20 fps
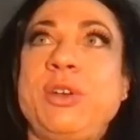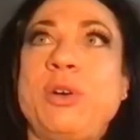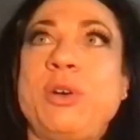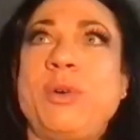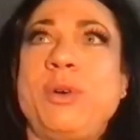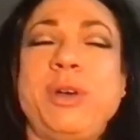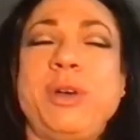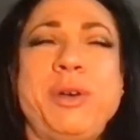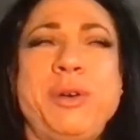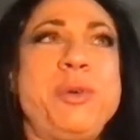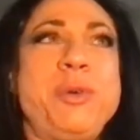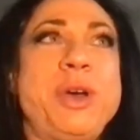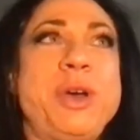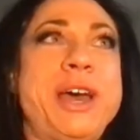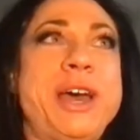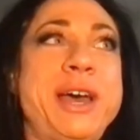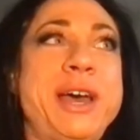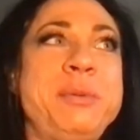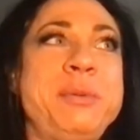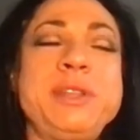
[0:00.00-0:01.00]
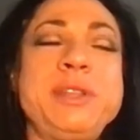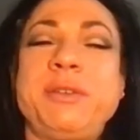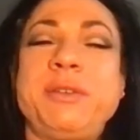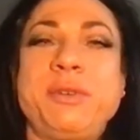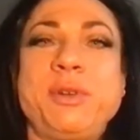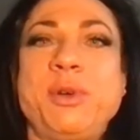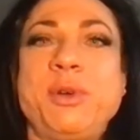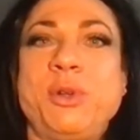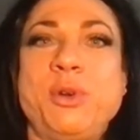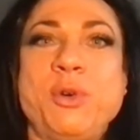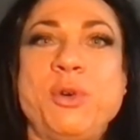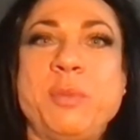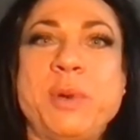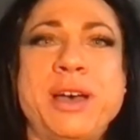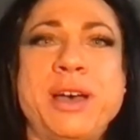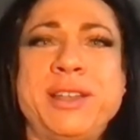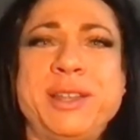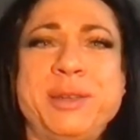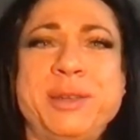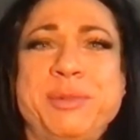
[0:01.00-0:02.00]
know, I would never go to
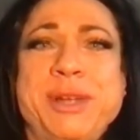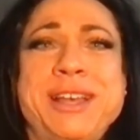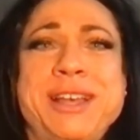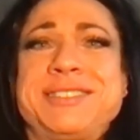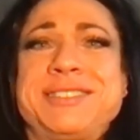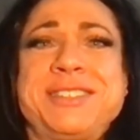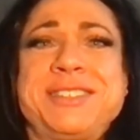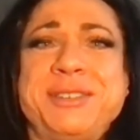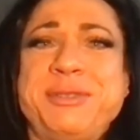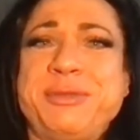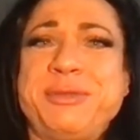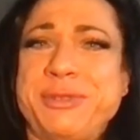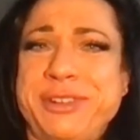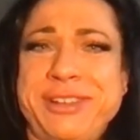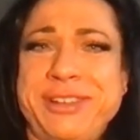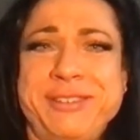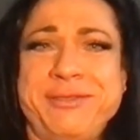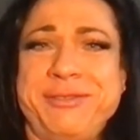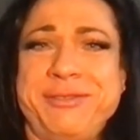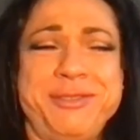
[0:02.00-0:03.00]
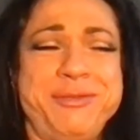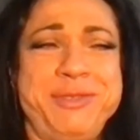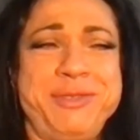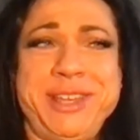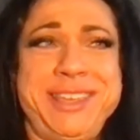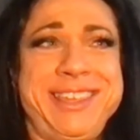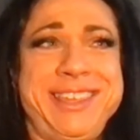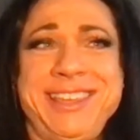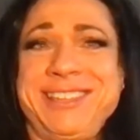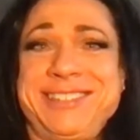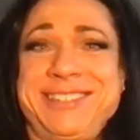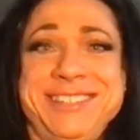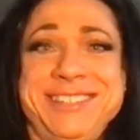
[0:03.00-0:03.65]
Omaha, Nebraska for vacation,